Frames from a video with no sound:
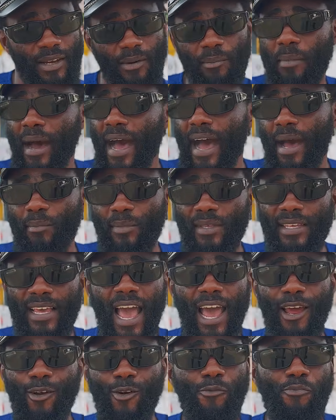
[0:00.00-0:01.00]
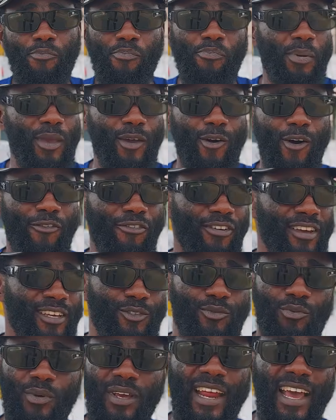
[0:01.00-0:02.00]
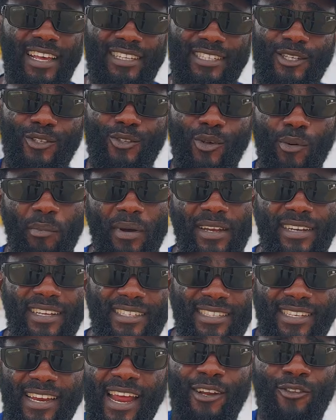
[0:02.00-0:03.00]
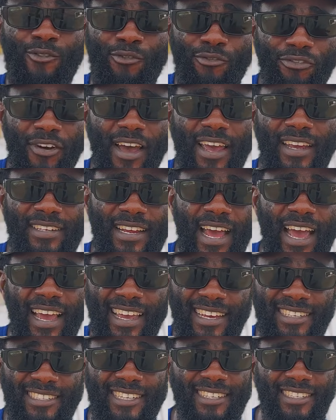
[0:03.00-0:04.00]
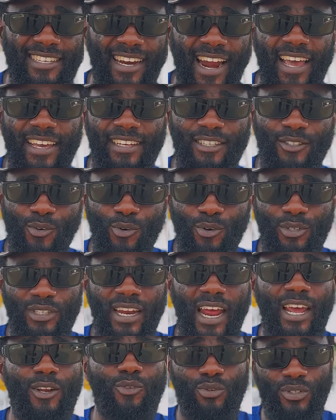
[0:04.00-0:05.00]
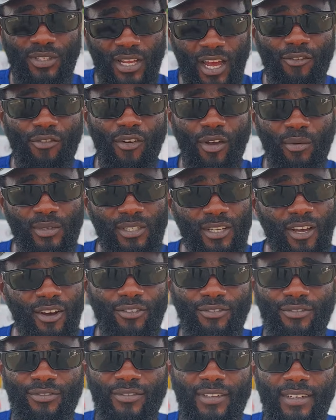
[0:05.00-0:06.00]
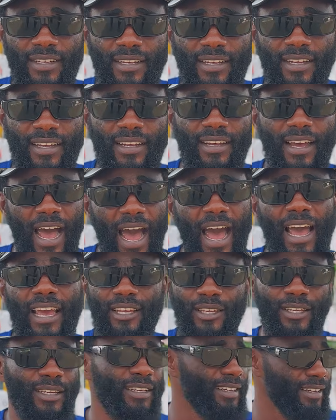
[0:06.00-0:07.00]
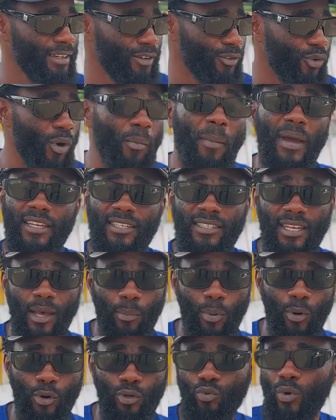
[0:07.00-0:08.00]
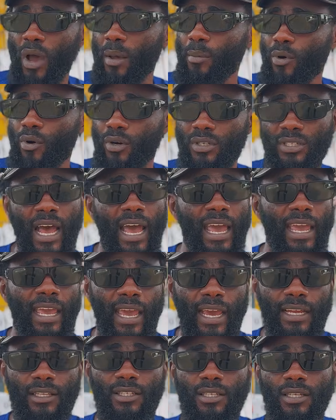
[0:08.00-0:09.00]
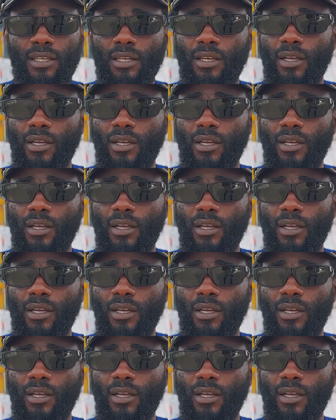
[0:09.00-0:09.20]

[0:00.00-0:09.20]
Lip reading: But me, I don't pick offense when I see somebody is trying to fight against his right or try to stand for himself. I normally support. Why? Because I hate